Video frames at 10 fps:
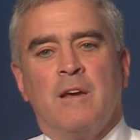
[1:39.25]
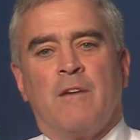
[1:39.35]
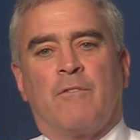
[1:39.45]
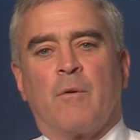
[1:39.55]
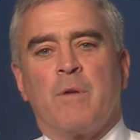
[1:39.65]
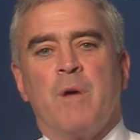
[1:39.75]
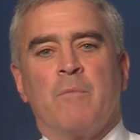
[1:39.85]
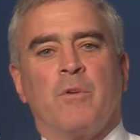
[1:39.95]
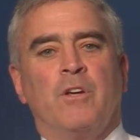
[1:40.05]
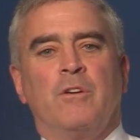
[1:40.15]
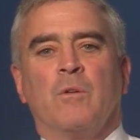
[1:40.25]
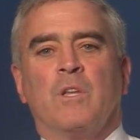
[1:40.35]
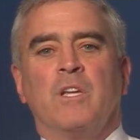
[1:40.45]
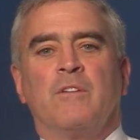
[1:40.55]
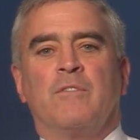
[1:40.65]
For remember, you don't
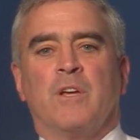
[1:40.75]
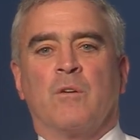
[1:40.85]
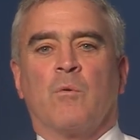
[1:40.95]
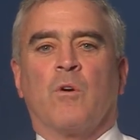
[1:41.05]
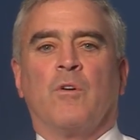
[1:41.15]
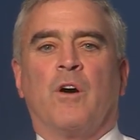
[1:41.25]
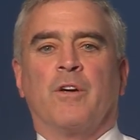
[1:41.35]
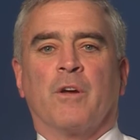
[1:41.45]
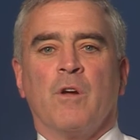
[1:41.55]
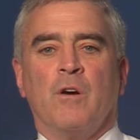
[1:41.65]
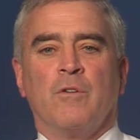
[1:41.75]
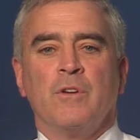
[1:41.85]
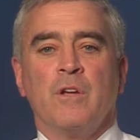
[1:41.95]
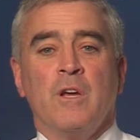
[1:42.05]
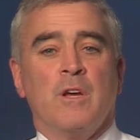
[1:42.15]
live in a world all your
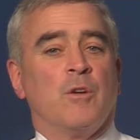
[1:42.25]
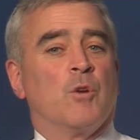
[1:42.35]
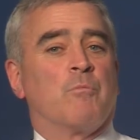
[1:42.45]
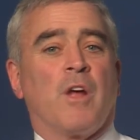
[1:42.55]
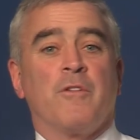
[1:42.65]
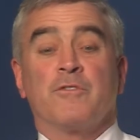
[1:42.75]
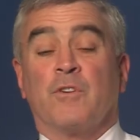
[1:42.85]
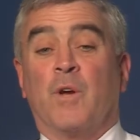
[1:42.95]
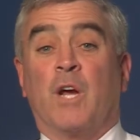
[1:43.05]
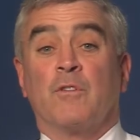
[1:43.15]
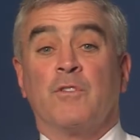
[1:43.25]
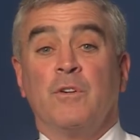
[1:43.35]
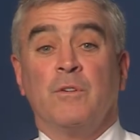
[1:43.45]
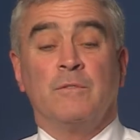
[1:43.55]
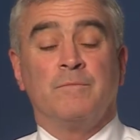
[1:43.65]
own. Your brothers are here
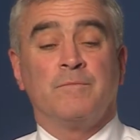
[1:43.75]
too."